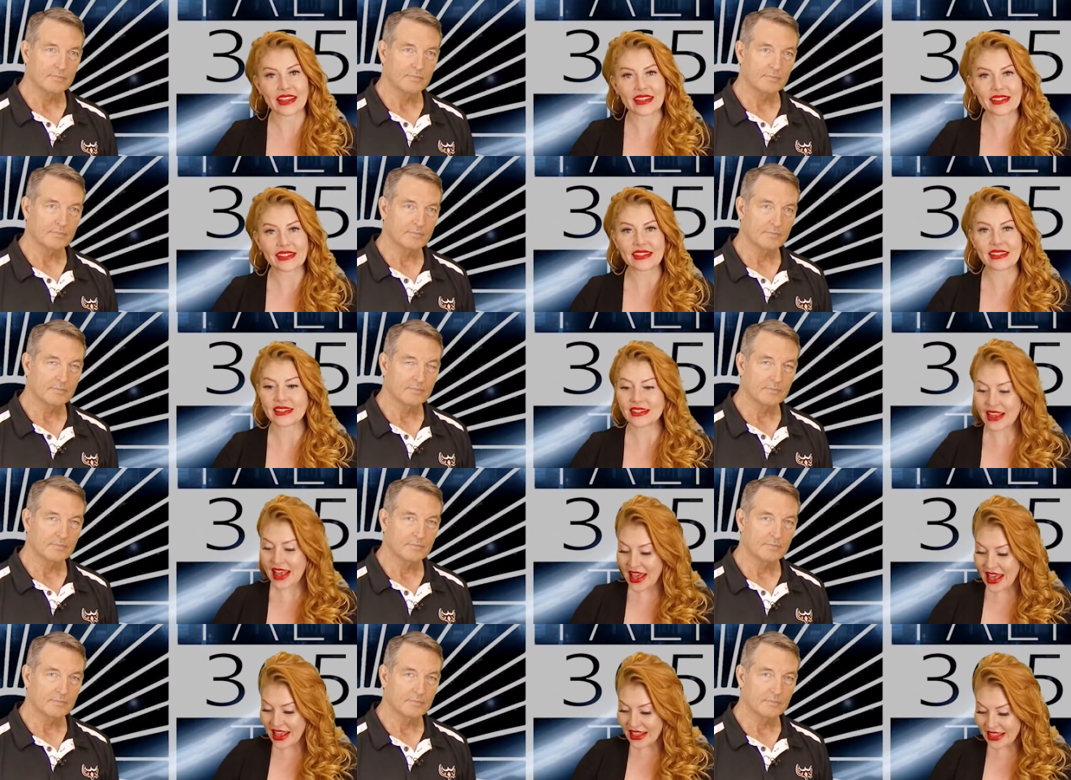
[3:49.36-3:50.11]
Speaker 1: this is
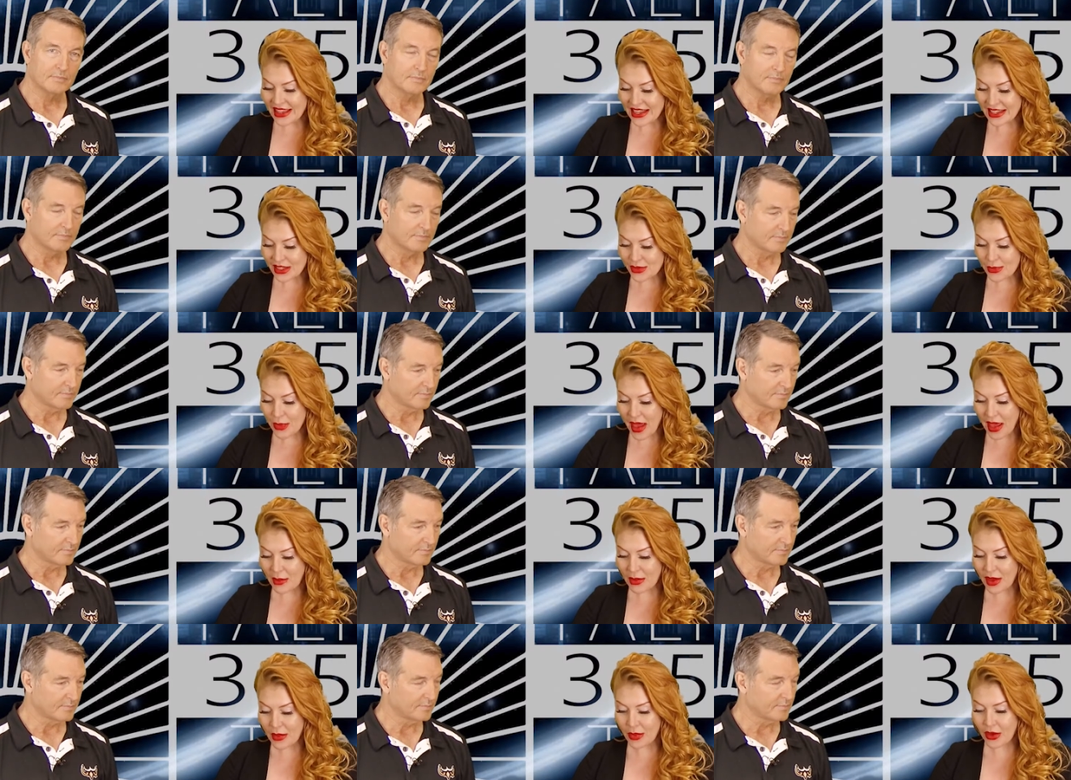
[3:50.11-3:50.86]
these
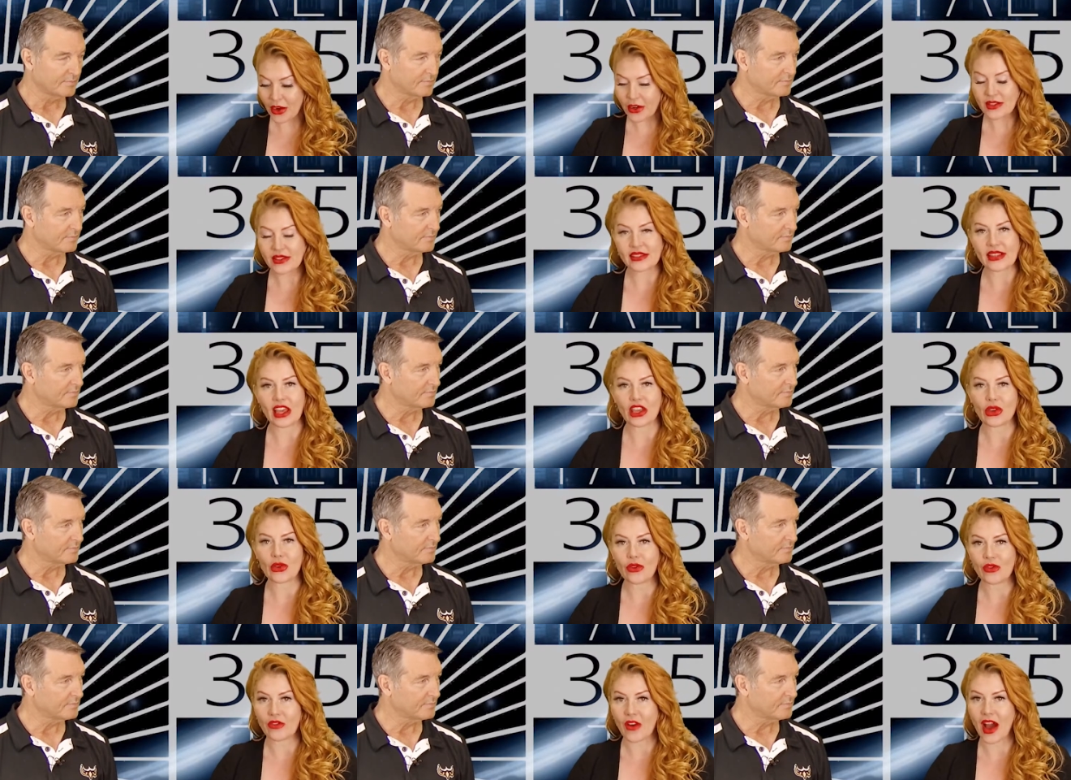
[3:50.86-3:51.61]
baby birds that
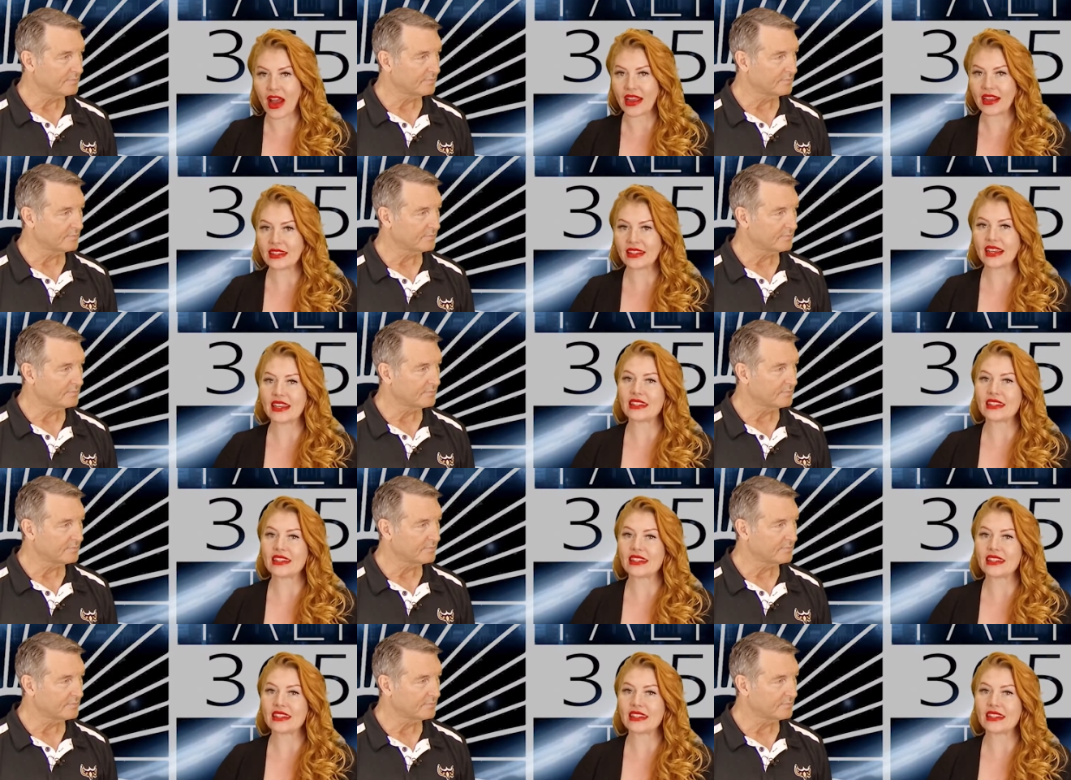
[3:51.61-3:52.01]
you find,